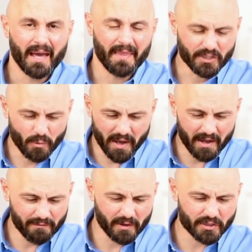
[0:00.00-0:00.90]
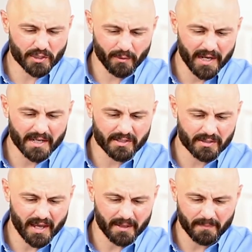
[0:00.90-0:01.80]
And that's why that verse
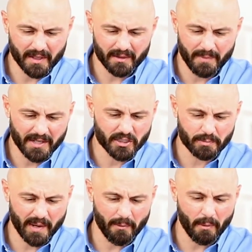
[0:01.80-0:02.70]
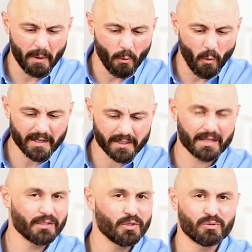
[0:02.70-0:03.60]
reads that in the Message Bible, "But what
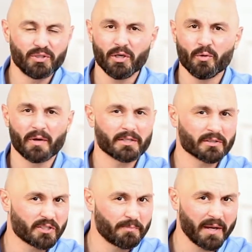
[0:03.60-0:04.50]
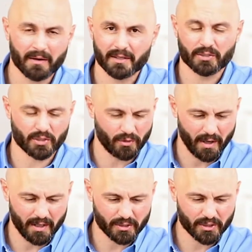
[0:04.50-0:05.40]
can you do when your spirit is
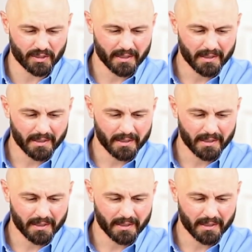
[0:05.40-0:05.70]
crushed?"